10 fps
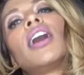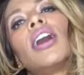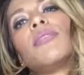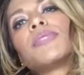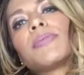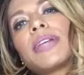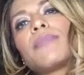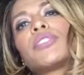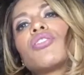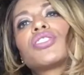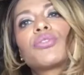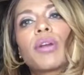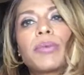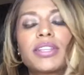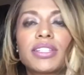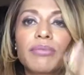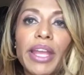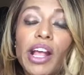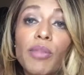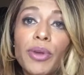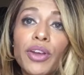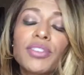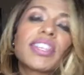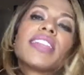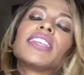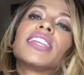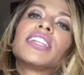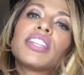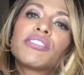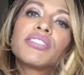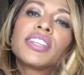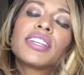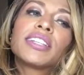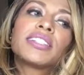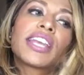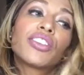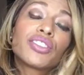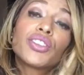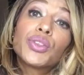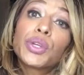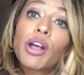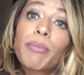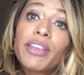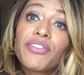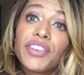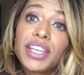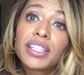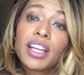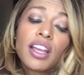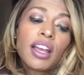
Um, sometimes I also rub it into my elbows. And then another thing is I also do it on my feet.